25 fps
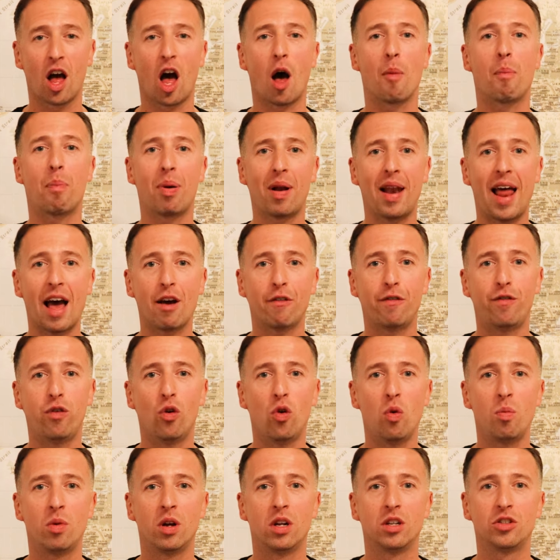a
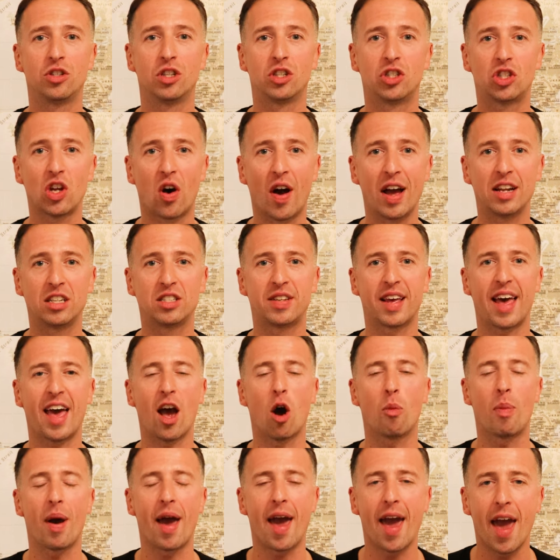platform designed to
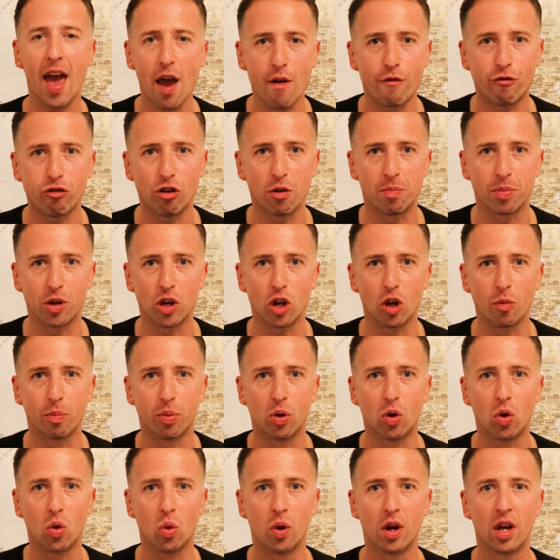help every
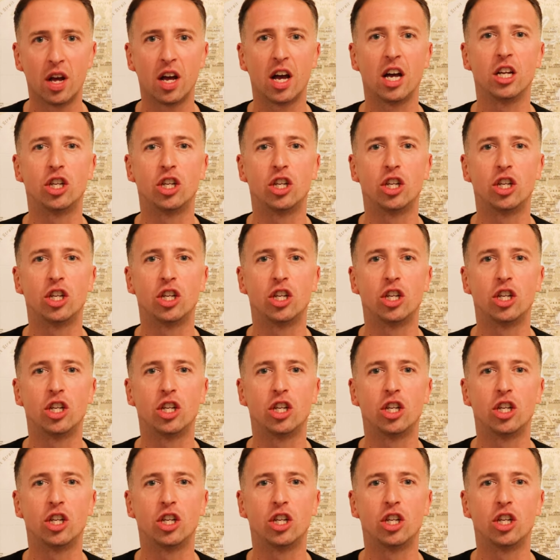pupil